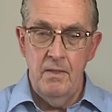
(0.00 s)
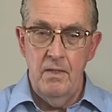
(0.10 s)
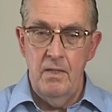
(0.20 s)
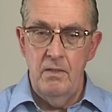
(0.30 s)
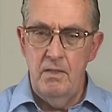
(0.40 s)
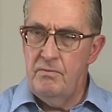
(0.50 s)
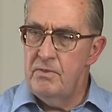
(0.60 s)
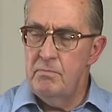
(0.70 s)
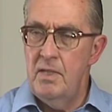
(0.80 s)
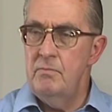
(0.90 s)
lived in
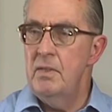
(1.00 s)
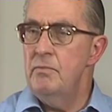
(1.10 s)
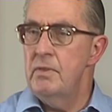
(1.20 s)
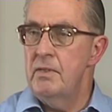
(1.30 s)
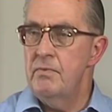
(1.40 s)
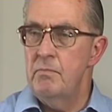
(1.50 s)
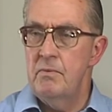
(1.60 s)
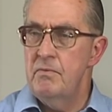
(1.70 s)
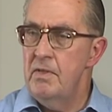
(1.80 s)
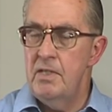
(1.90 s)
my memory from a
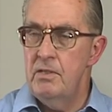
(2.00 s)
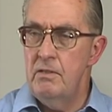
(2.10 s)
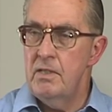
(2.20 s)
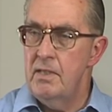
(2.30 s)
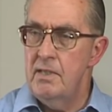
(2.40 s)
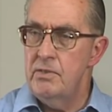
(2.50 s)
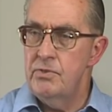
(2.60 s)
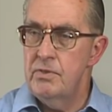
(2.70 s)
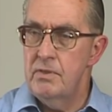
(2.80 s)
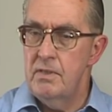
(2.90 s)
very early
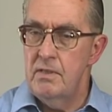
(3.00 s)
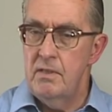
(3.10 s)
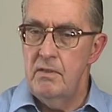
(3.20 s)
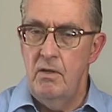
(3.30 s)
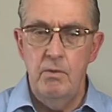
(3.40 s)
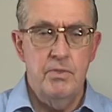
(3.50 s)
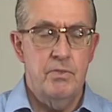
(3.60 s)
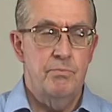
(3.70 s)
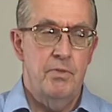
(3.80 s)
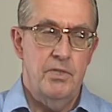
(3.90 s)
age and always
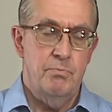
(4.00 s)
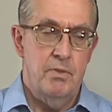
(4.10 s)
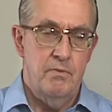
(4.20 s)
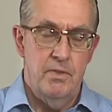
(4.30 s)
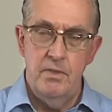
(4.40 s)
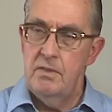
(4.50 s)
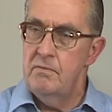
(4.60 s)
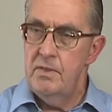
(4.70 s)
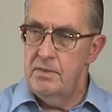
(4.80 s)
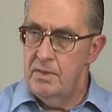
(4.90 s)
impressed me very,
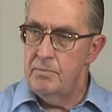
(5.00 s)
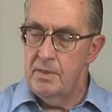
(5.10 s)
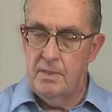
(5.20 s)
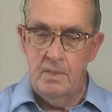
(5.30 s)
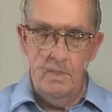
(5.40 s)
very deeply.